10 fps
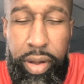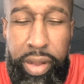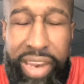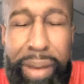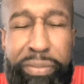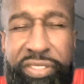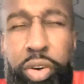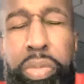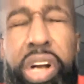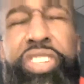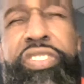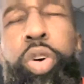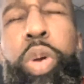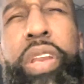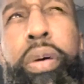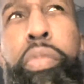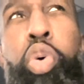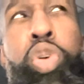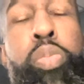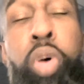not so much so in the
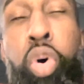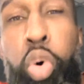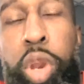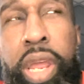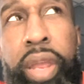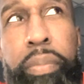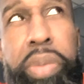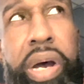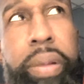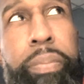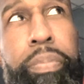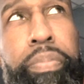morning, but